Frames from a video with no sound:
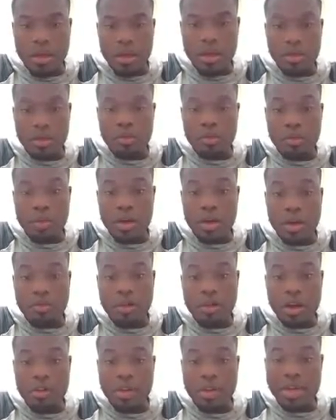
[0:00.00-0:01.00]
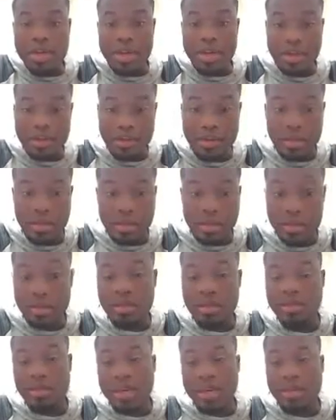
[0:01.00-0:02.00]
of whatever I'm indexing. In
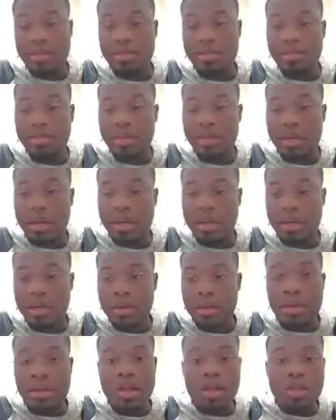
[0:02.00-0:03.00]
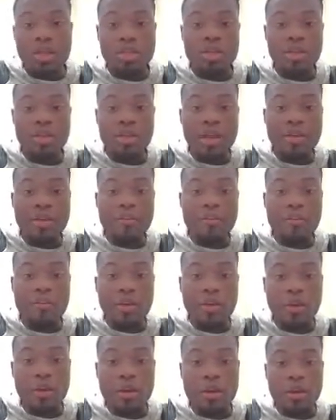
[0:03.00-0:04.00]
this case, is length. So
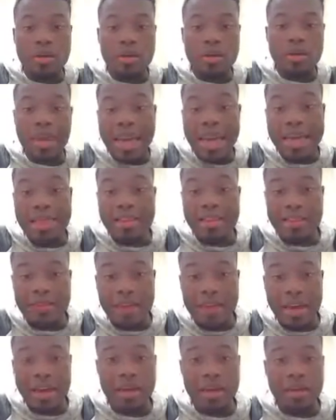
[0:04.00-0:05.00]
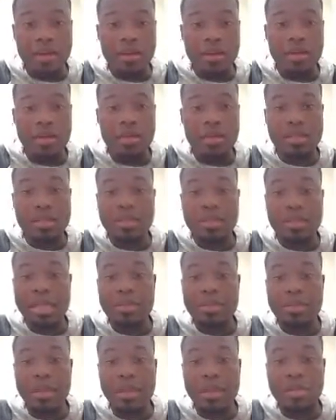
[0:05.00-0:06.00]
therefore, length of vec is the
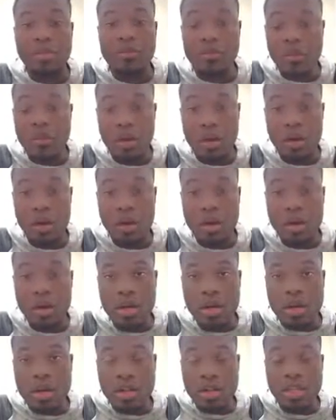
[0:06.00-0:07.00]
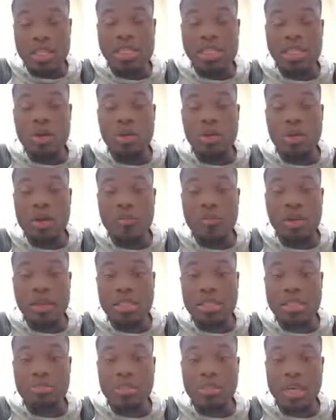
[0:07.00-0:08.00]
same thing as 4, so that's
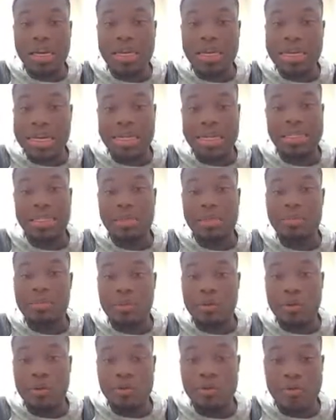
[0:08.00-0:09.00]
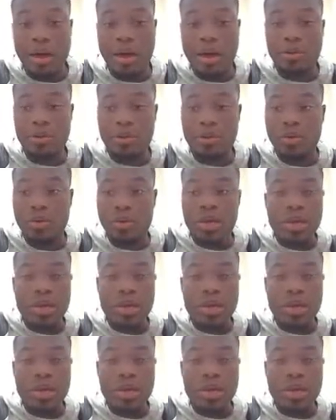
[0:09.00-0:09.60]
equivalent to me indexing the fourth value.